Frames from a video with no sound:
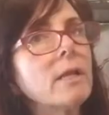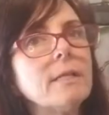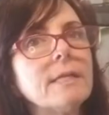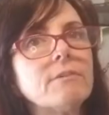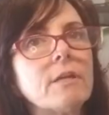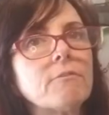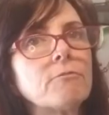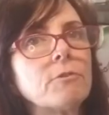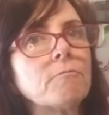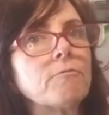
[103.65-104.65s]
leave enough
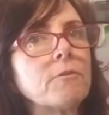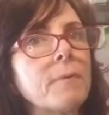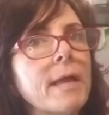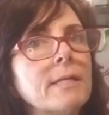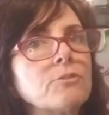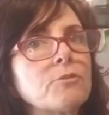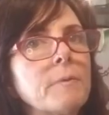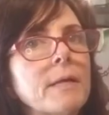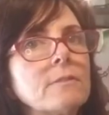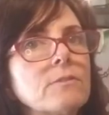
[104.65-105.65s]
room for pens or
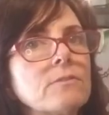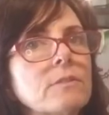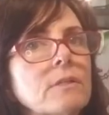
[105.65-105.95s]
pencils to